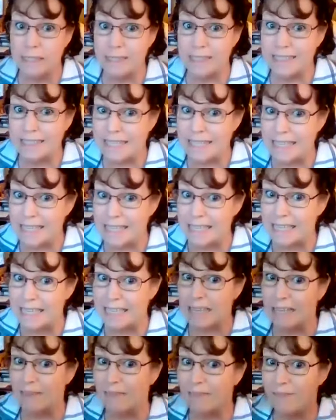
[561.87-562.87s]
see
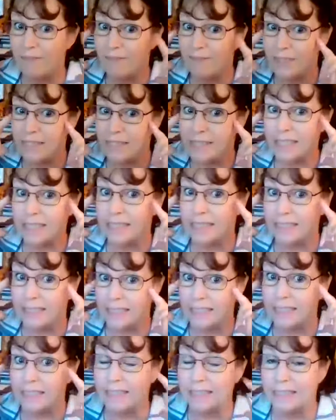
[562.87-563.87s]

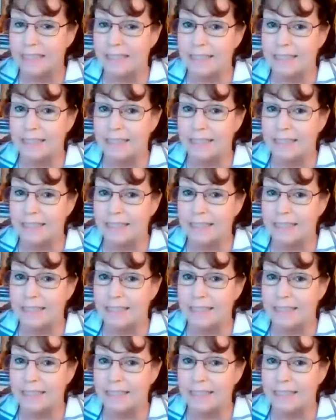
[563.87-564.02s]
physically,